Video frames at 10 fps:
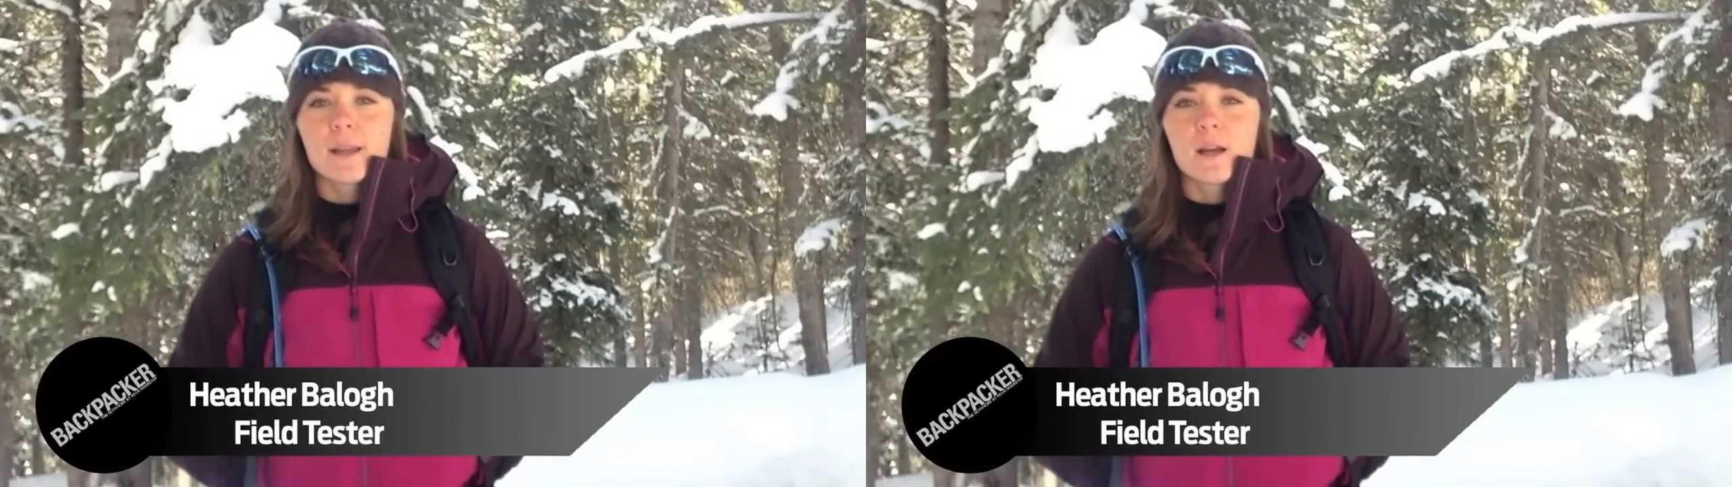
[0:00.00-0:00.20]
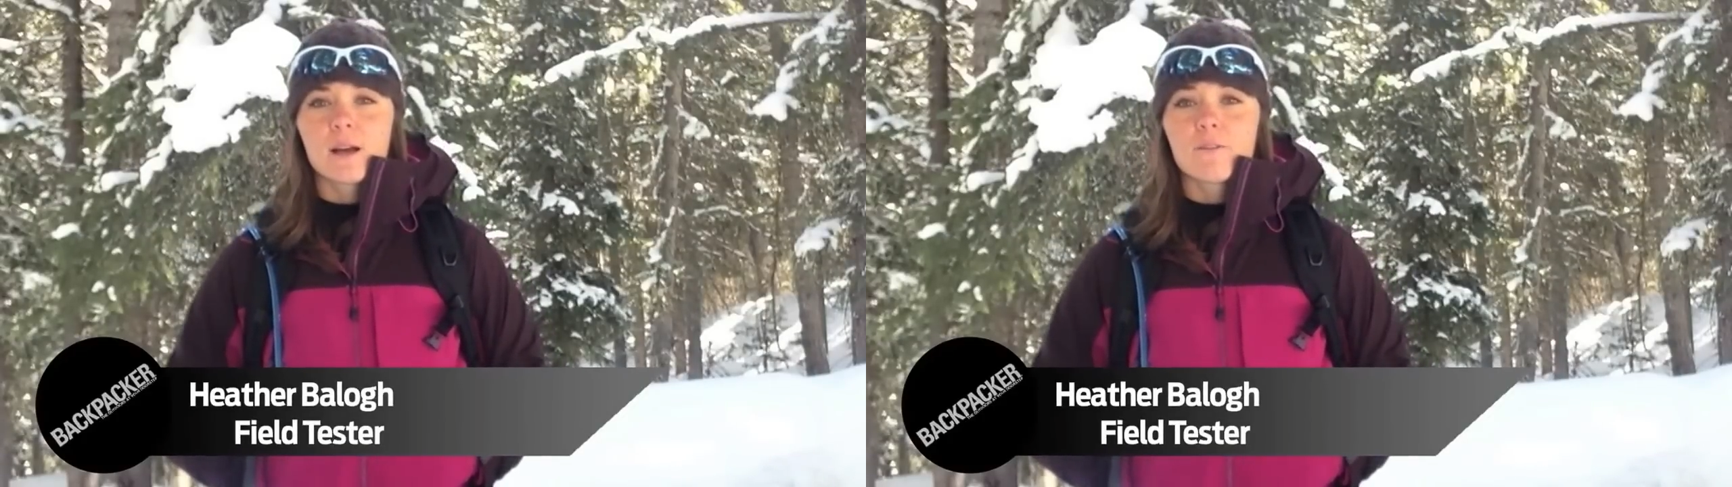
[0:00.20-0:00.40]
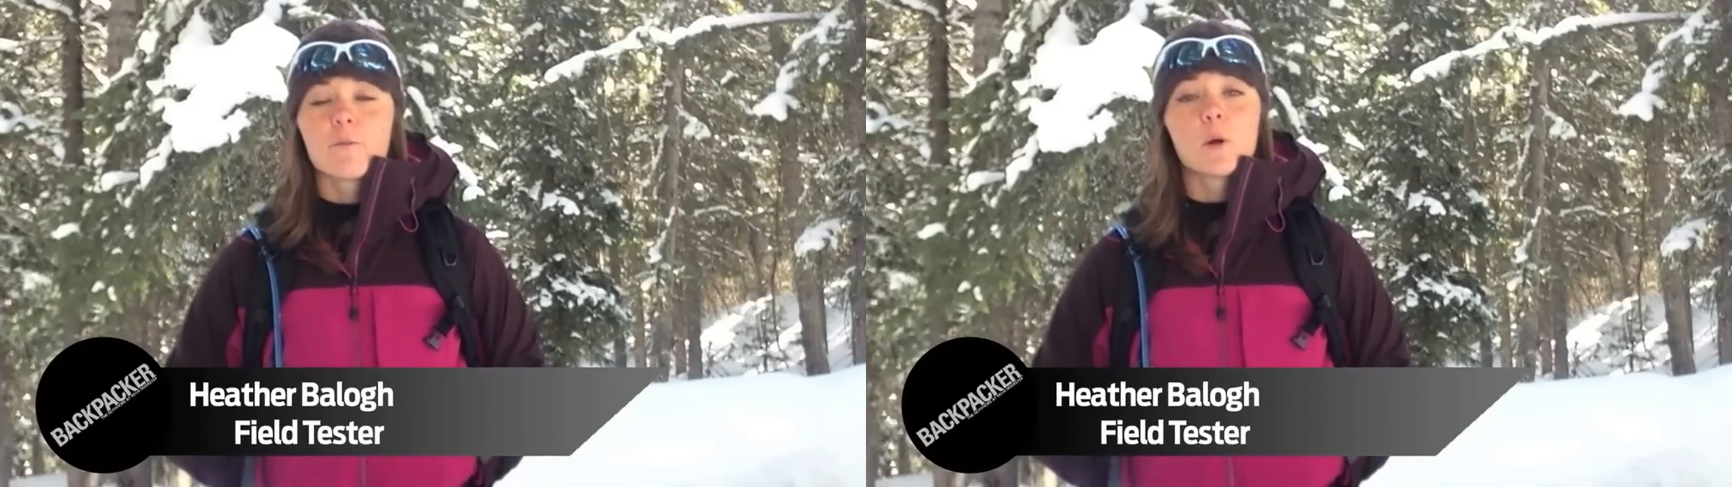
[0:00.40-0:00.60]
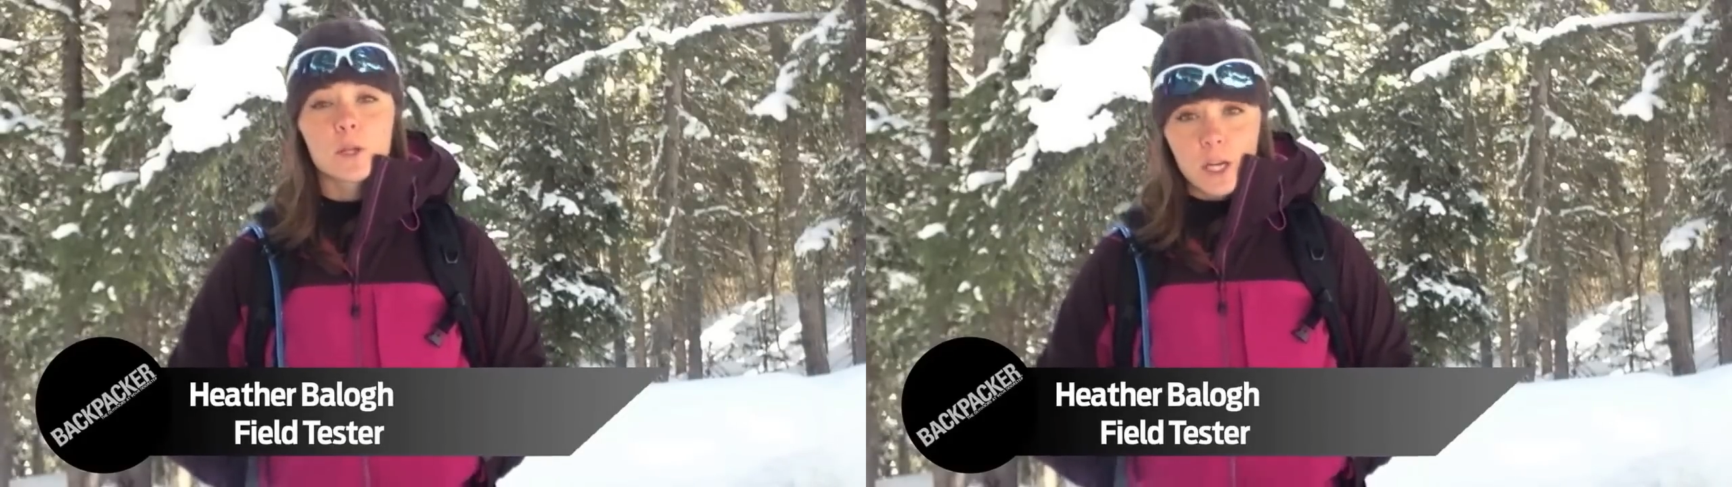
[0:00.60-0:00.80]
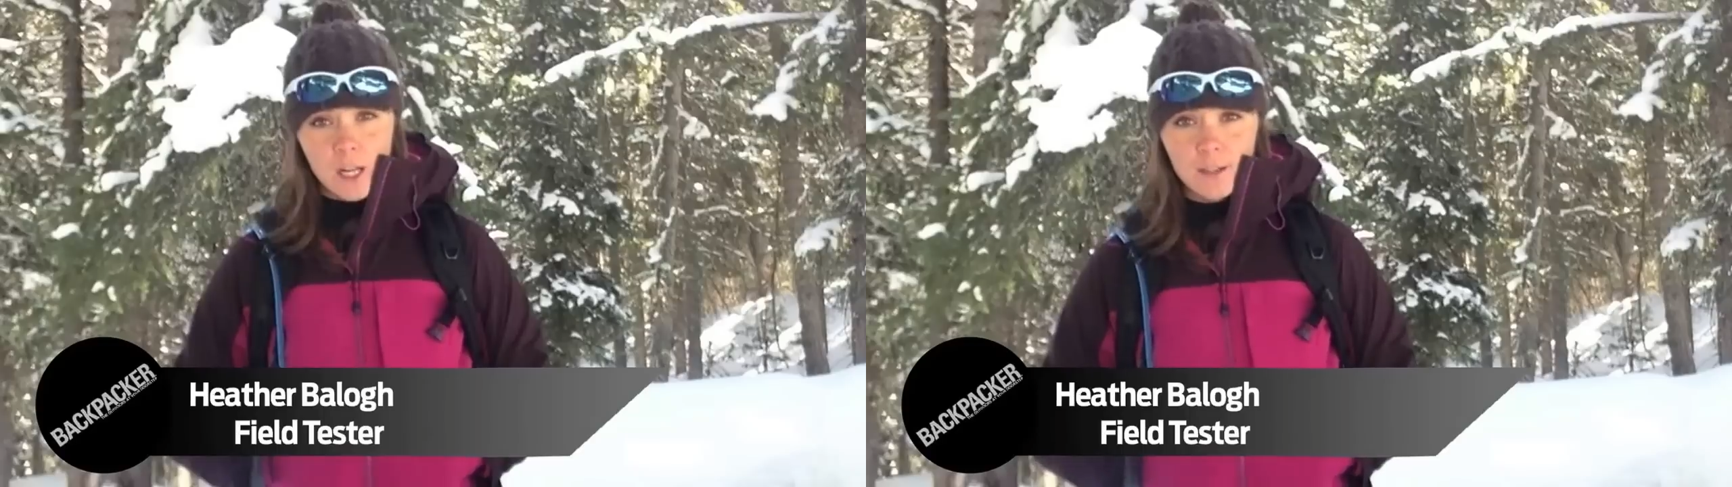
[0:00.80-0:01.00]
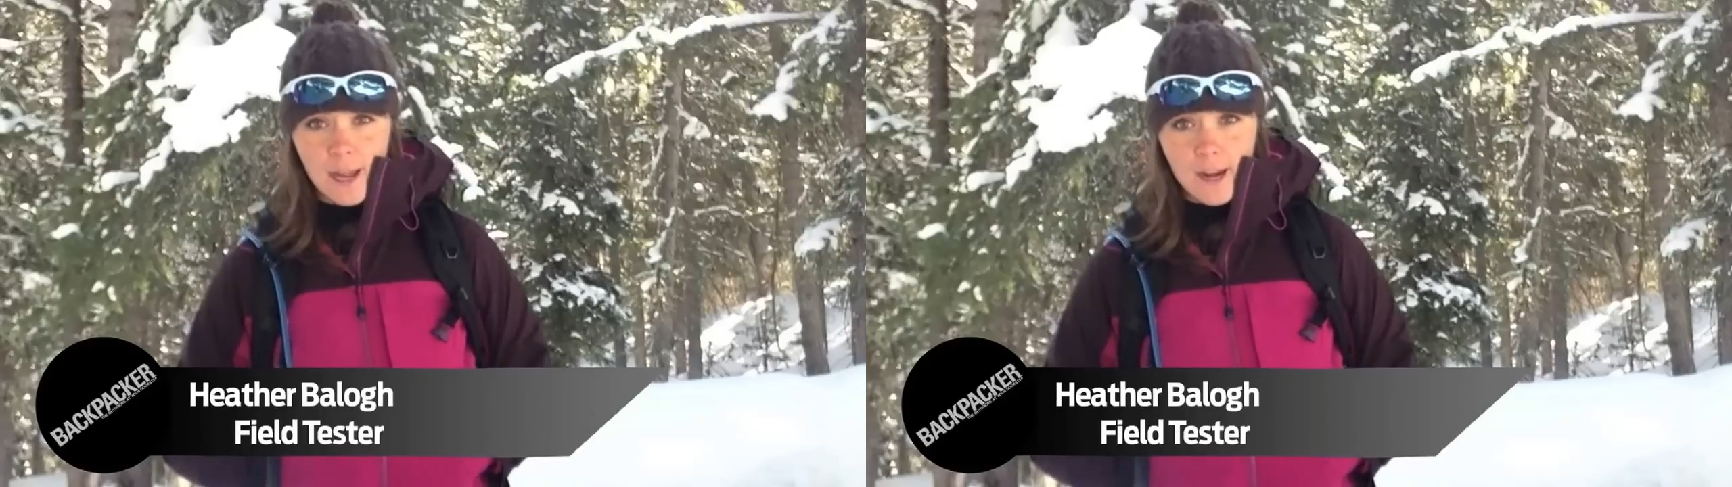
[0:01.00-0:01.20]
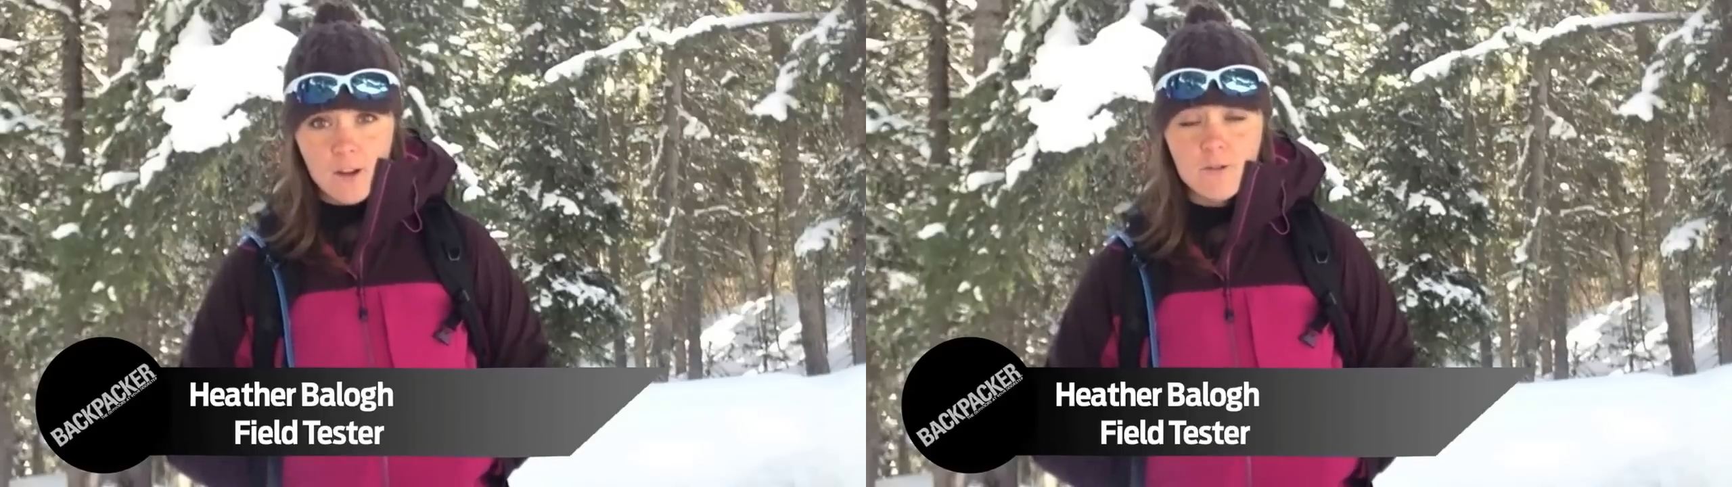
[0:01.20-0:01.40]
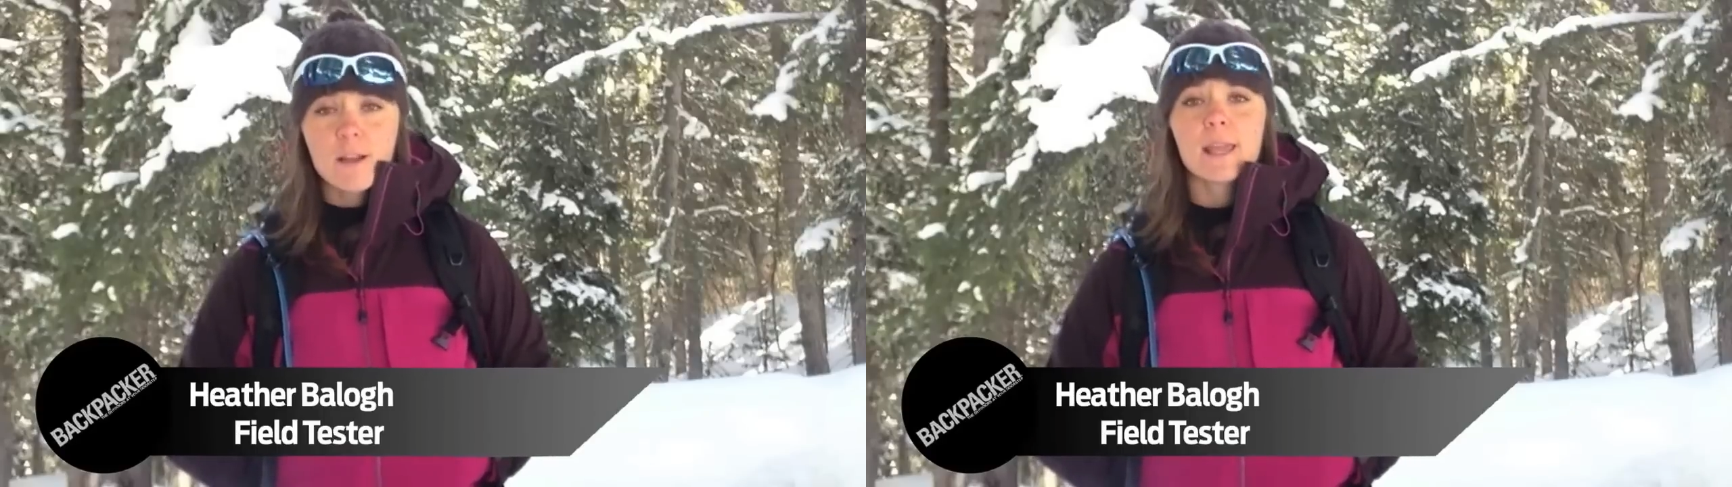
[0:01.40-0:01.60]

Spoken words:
of Boulder, Colorado,